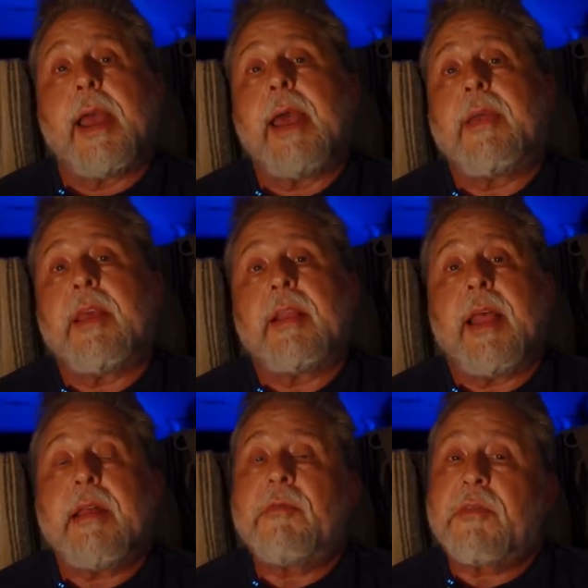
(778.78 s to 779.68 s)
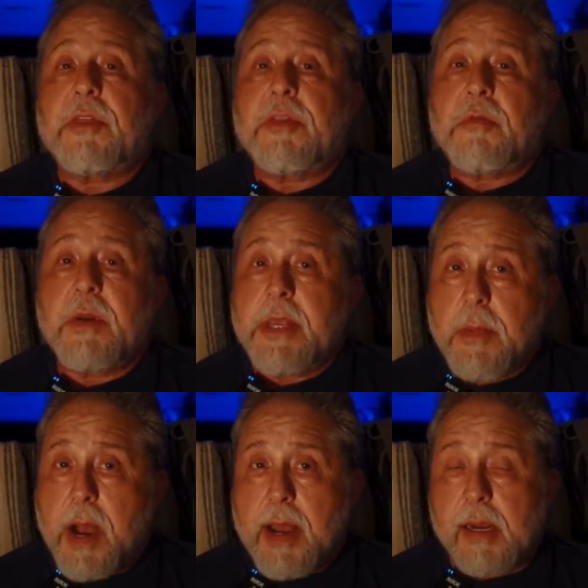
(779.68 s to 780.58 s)
And they led for three
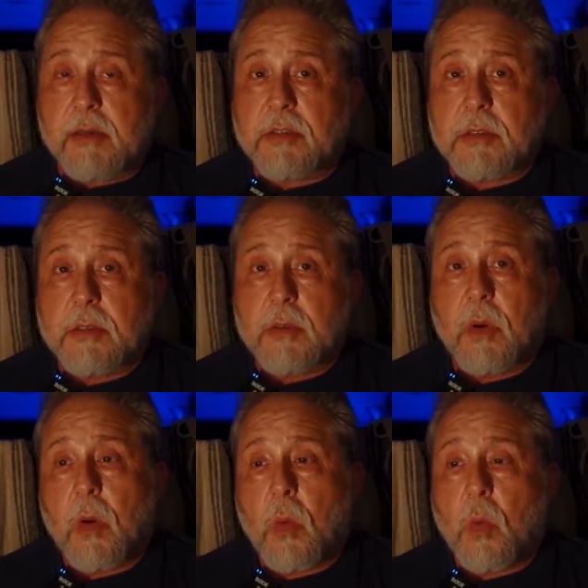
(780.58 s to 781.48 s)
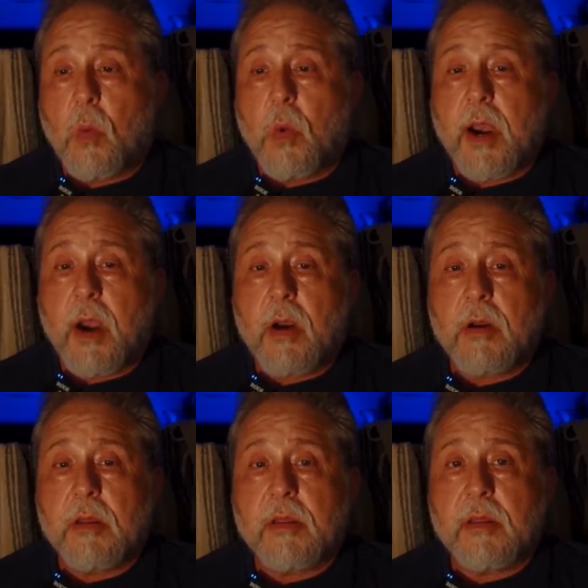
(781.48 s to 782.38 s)
miles where
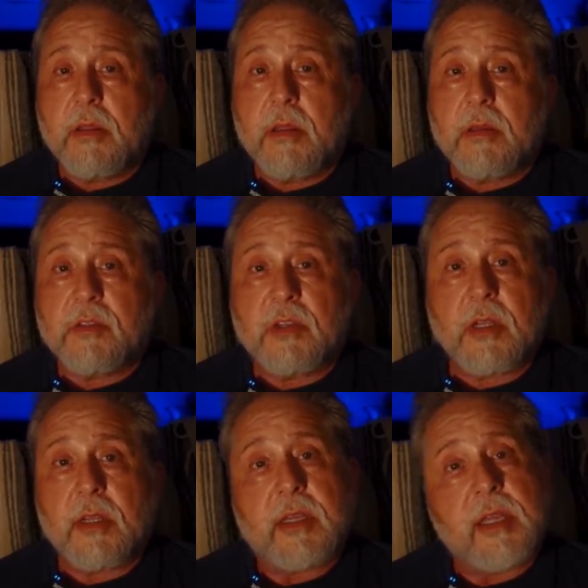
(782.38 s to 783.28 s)
suddenly